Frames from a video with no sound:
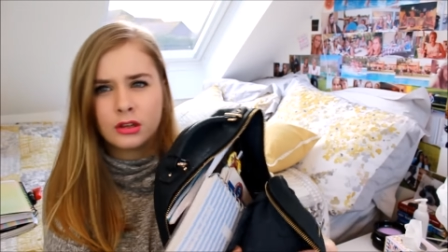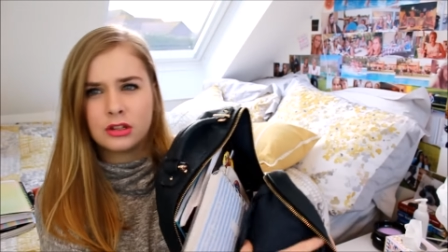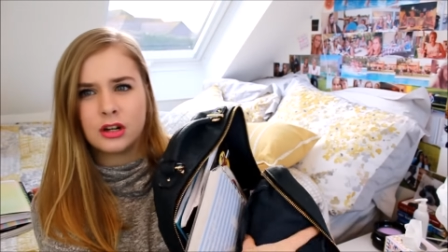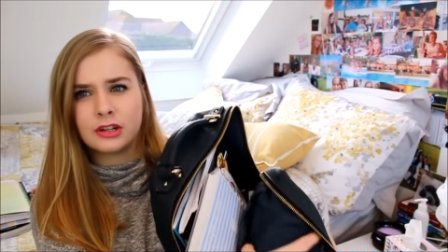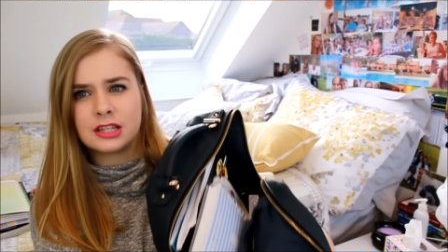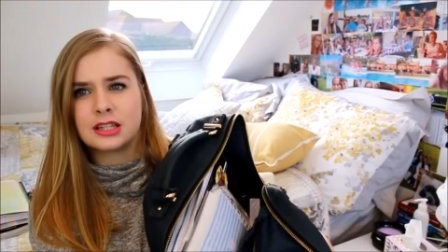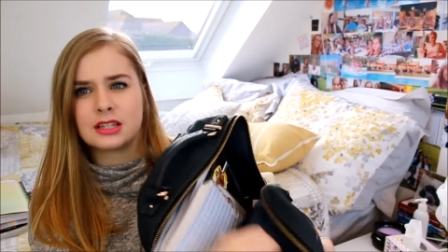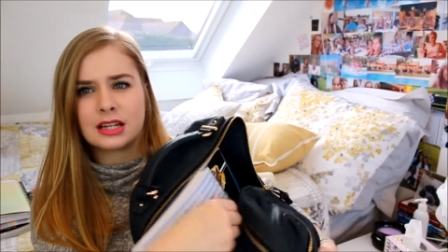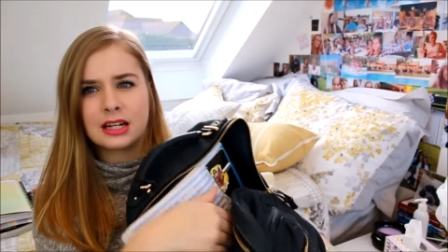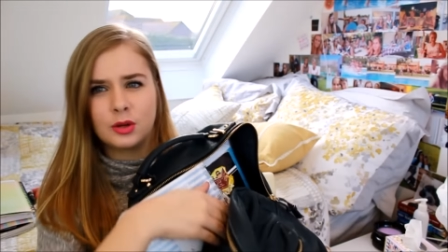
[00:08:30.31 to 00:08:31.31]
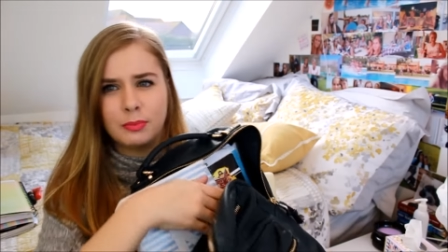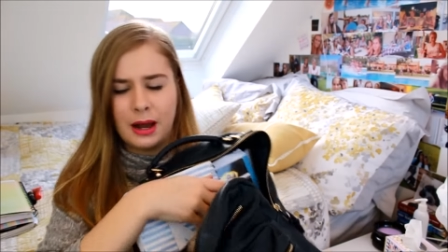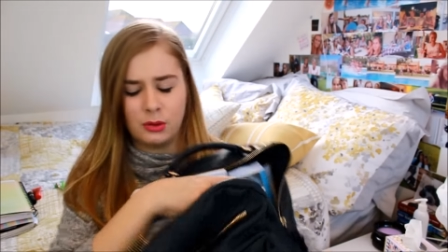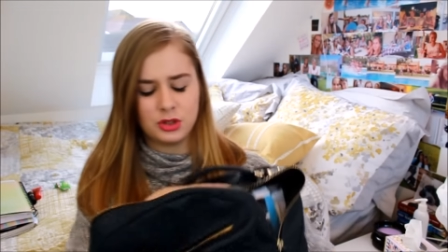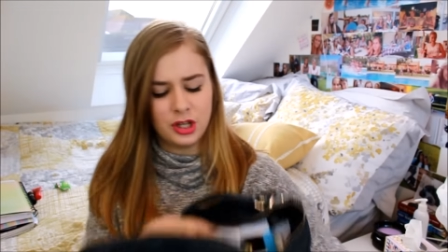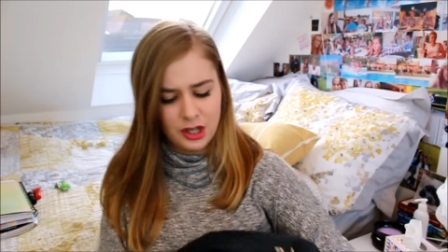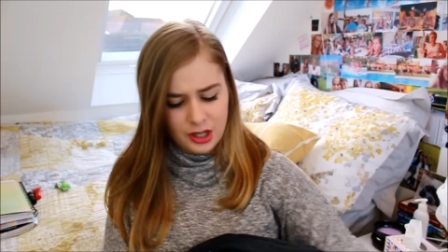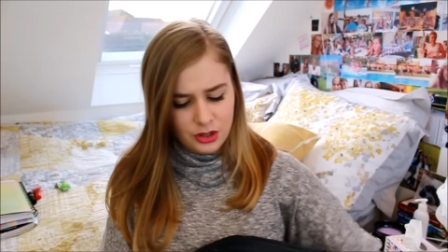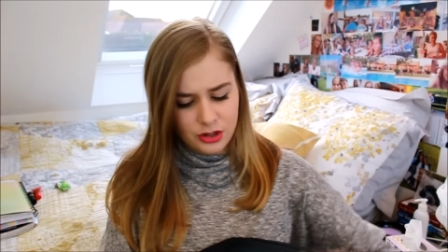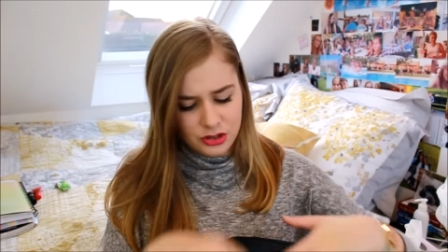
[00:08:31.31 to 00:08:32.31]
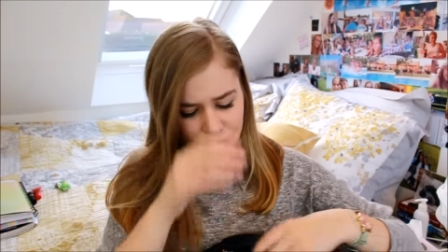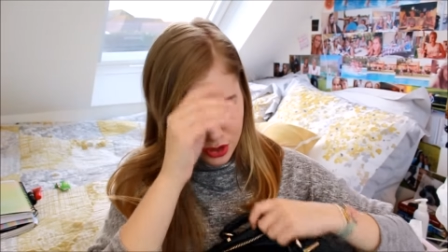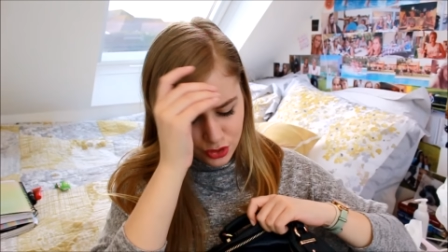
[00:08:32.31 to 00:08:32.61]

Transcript: Can't really see, there's like a little pouch. It's too